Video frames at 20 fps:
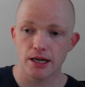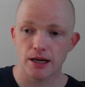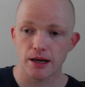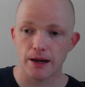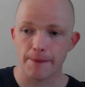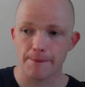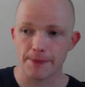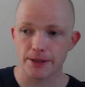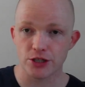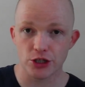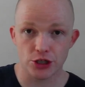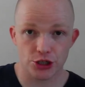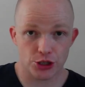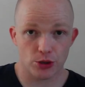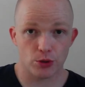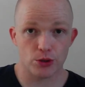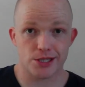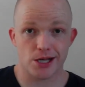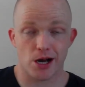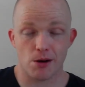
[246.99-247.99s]
It just
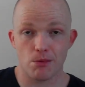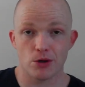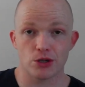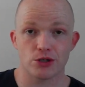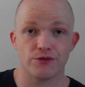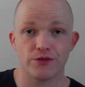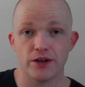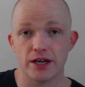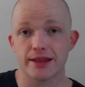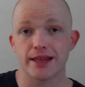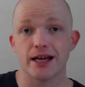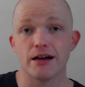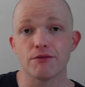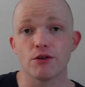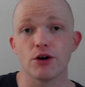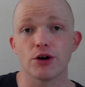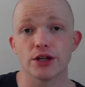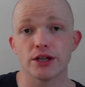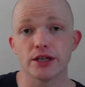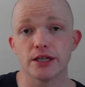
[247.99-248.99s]
shows how much faith I've
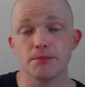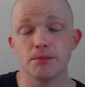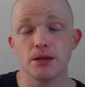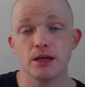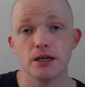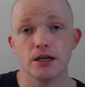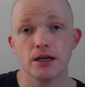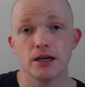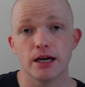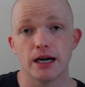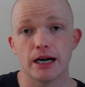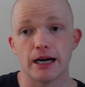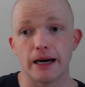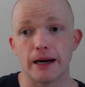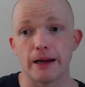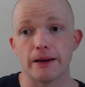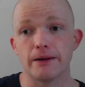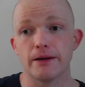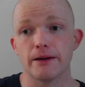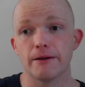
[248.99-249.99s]
got in them,
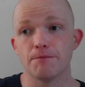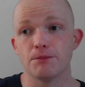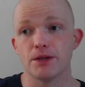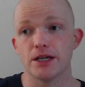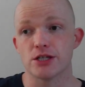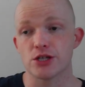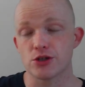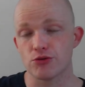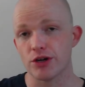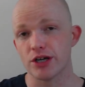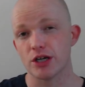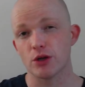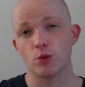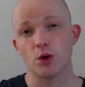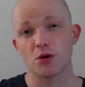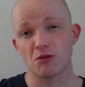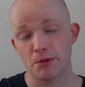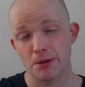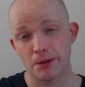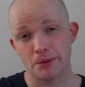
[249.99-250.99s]
and it's great to
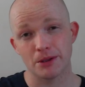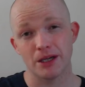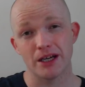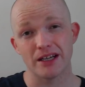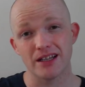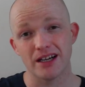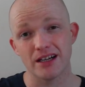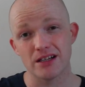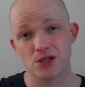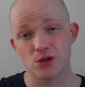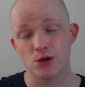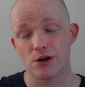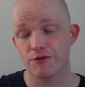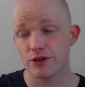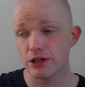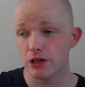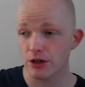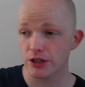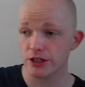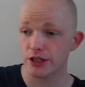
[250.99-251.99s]
work with people like that. So if
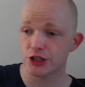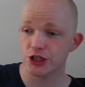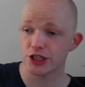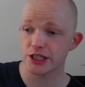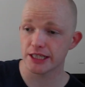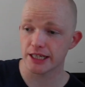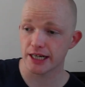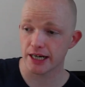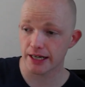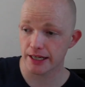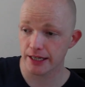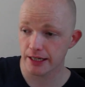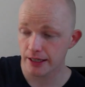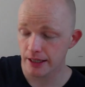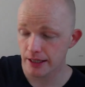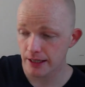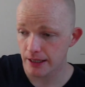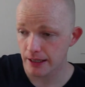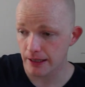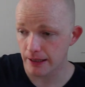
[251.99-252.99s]
you're looking at
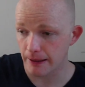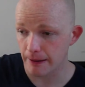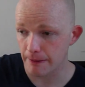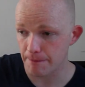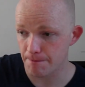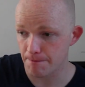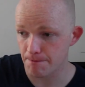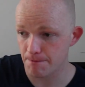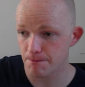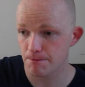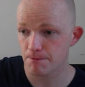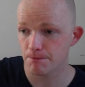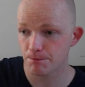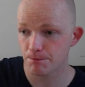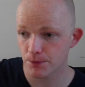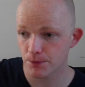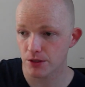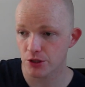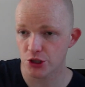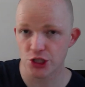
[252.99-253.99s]
GDI,
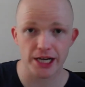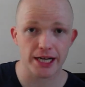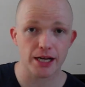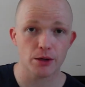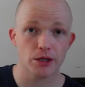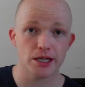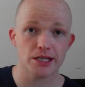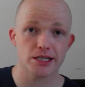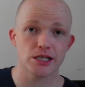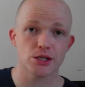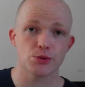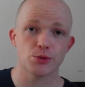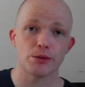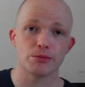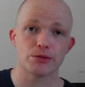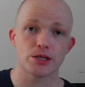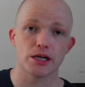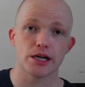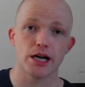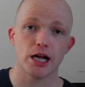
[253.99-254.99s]
check out Lester's
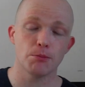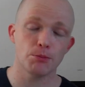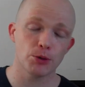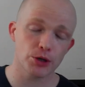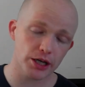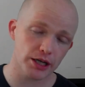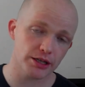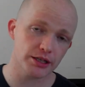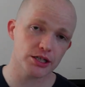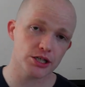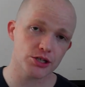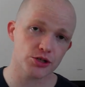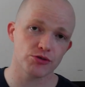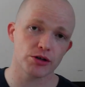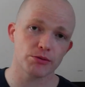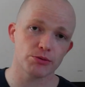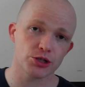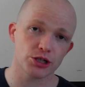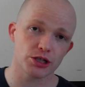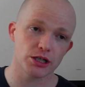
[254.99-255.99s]
website. I'll put it in the
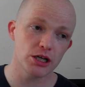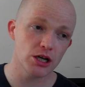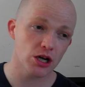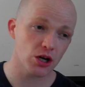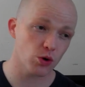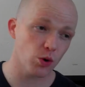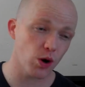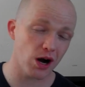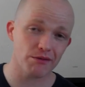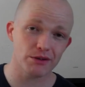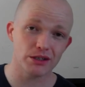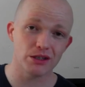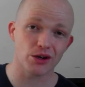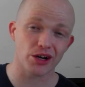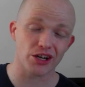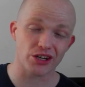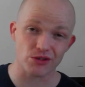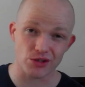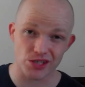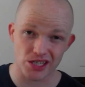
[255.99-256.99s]
description. Go have a look
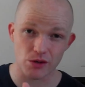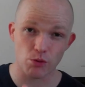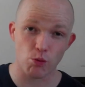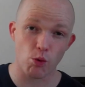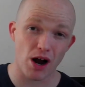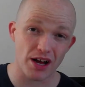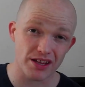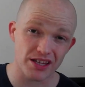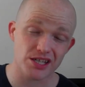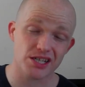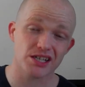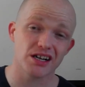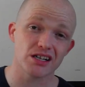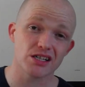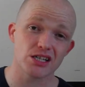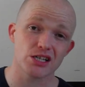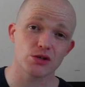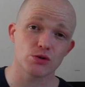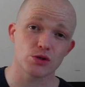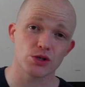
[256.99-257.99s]
and you'll see why this
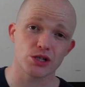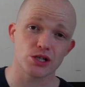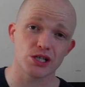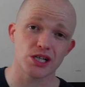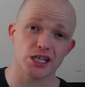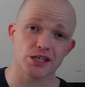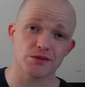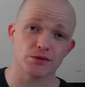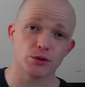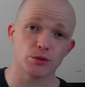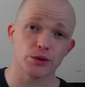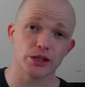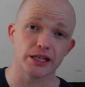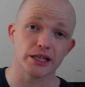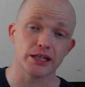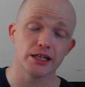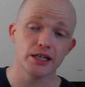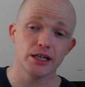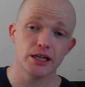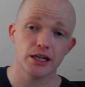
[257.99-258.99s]
guy's so successful with
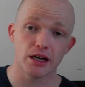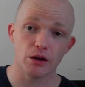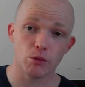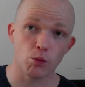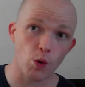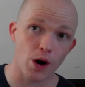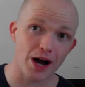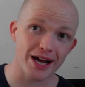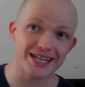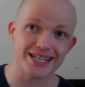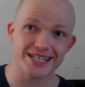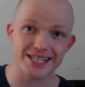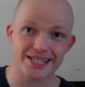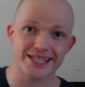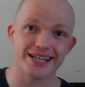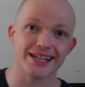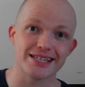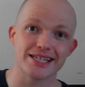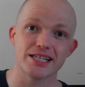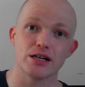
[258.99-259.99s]
it and why he
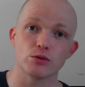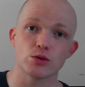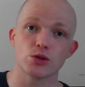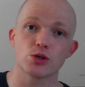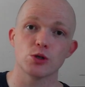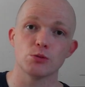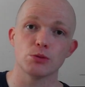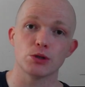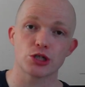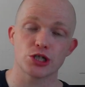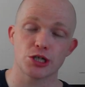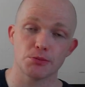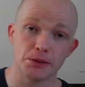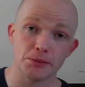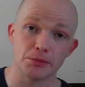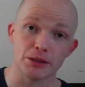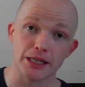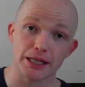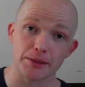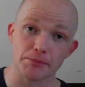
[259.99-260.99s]
stands out so much to
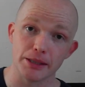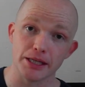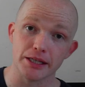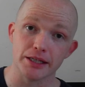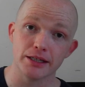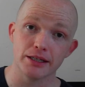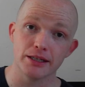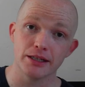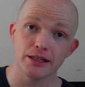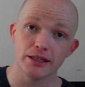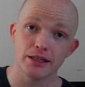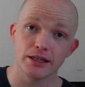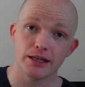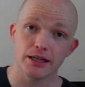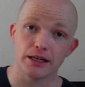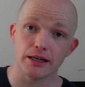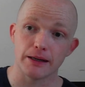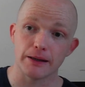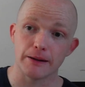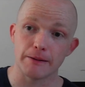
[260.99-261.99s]
people like me.
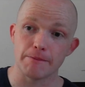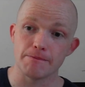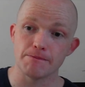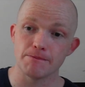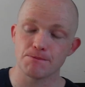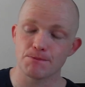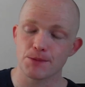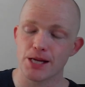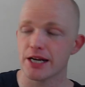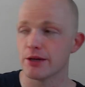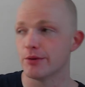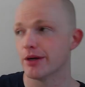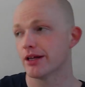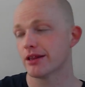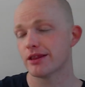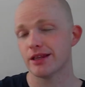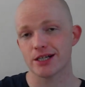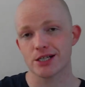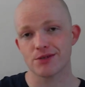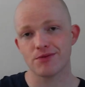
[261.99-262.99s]
Anyway,
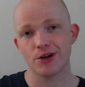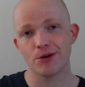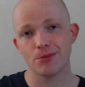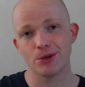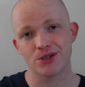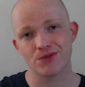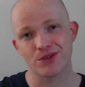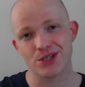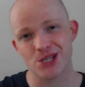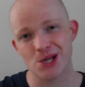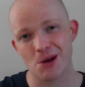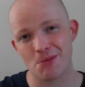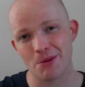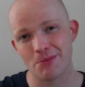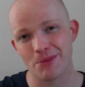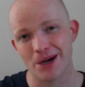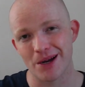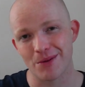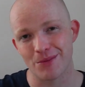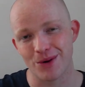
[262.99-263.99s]
thanks very much for stopping
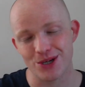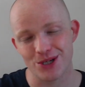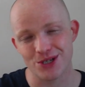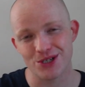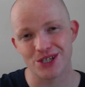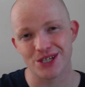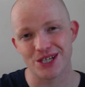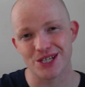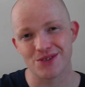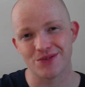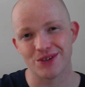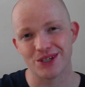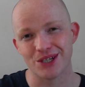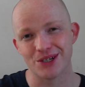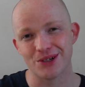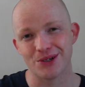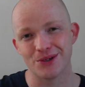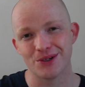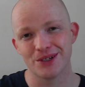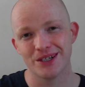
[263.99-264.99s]
by and watching today's
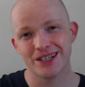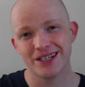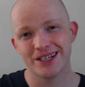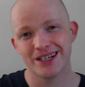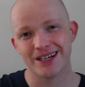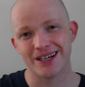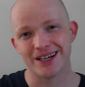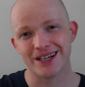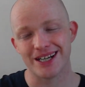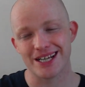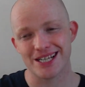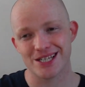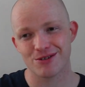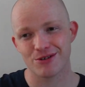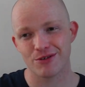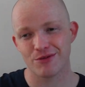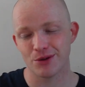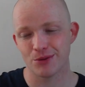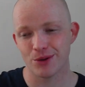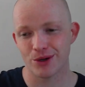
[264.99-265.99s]
video. Lester,
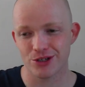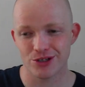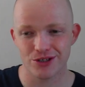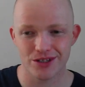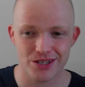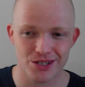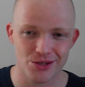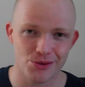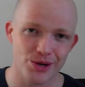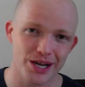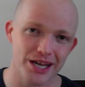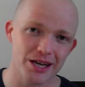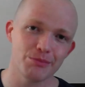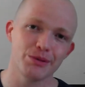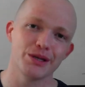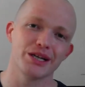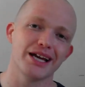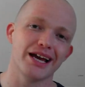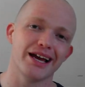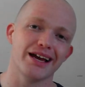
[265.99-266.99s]
if you're watching this, don't get a
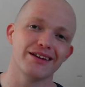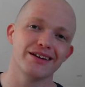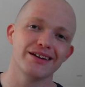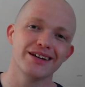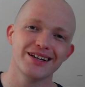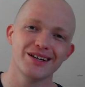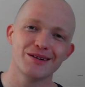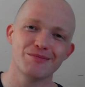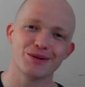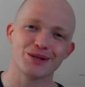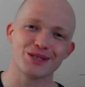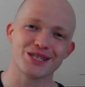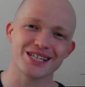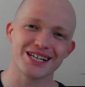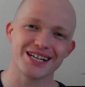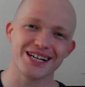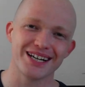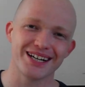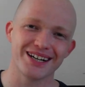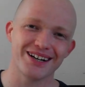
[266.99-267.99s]
big head, but
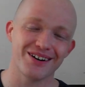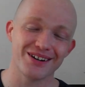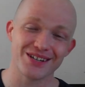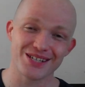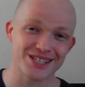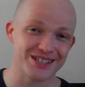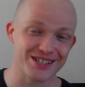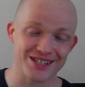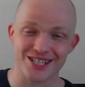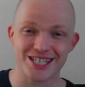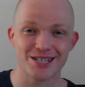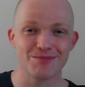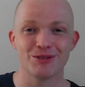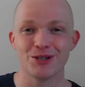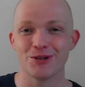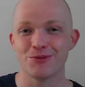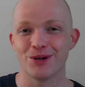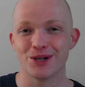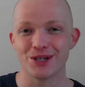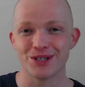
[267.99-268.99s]
honestly, just keep
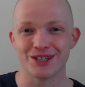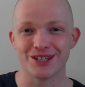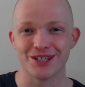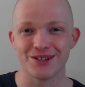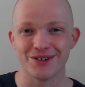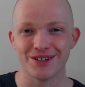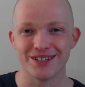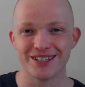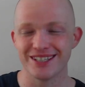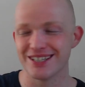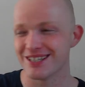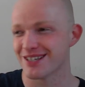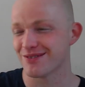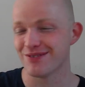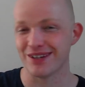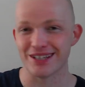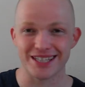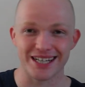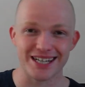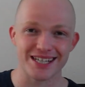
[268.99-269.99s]
doing what you're doing. It's
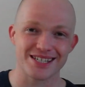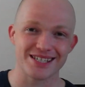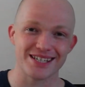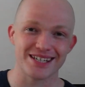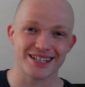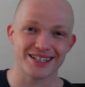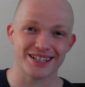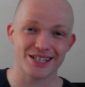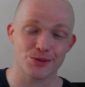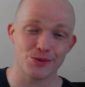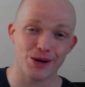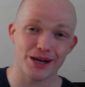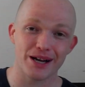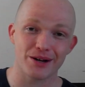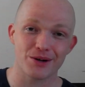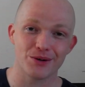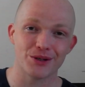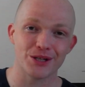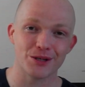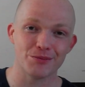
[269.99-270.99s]
fantastic. That's why I
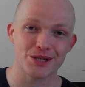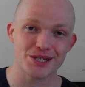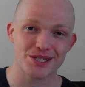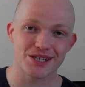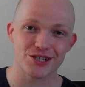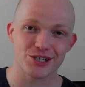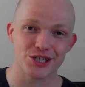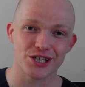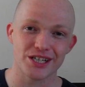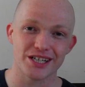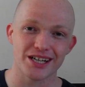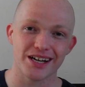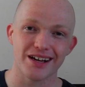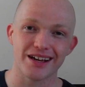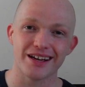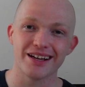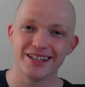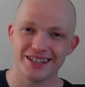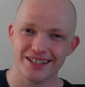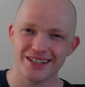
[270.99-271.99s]
call you Mr.
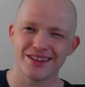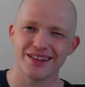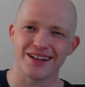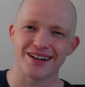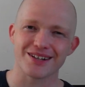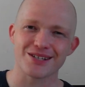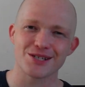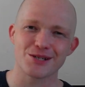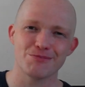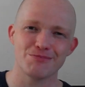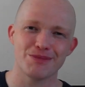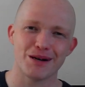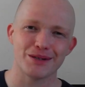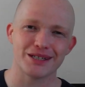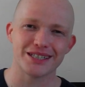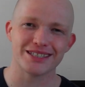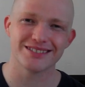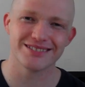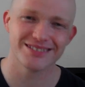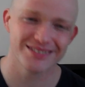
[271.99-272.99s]
GDI. Thanks. Bye-bye.